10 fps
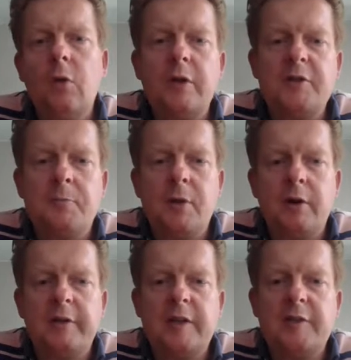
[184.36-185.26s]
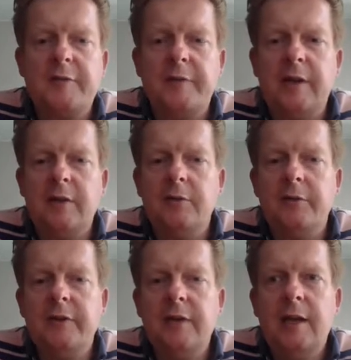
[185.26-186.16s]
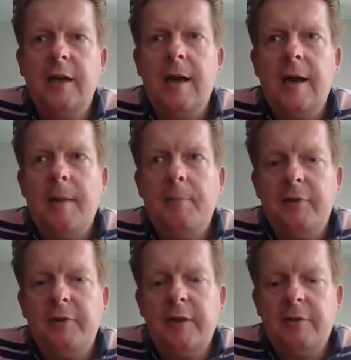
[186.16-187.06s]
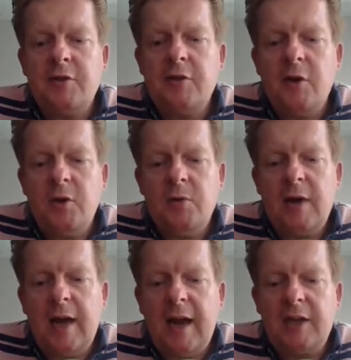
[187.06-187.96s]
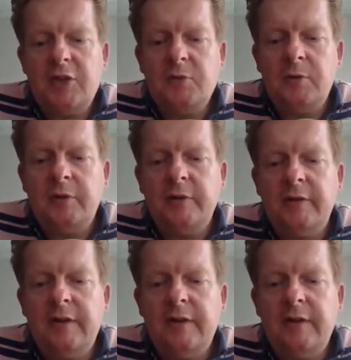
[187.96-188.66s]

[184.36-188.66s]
or it's marked as failed, but there is no actual